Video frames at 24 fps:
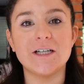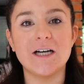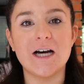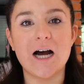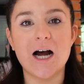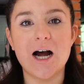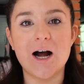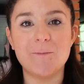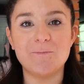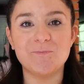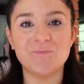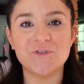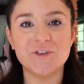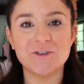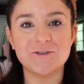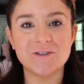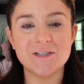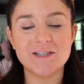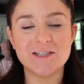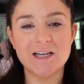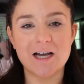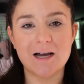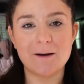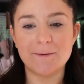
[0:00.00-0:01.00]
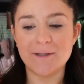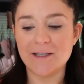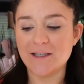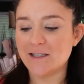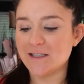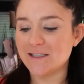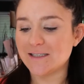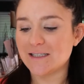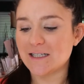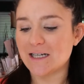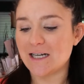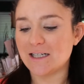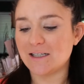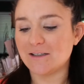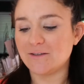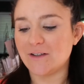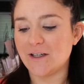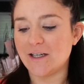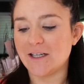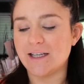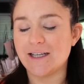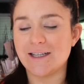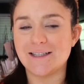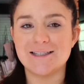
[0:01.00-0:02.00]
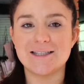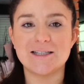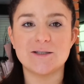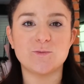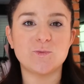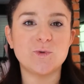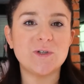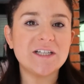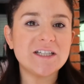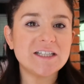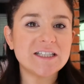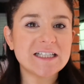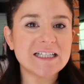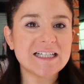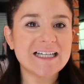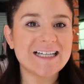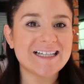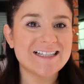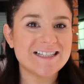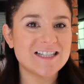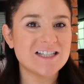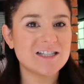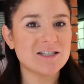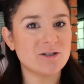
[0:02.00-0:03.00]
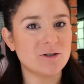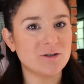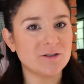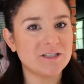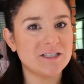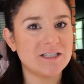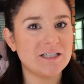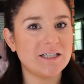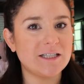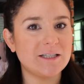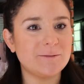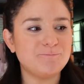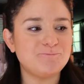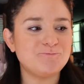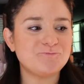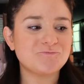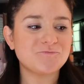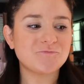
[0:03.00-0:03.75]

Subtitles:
The wasabi is kind of like a sweet and salty,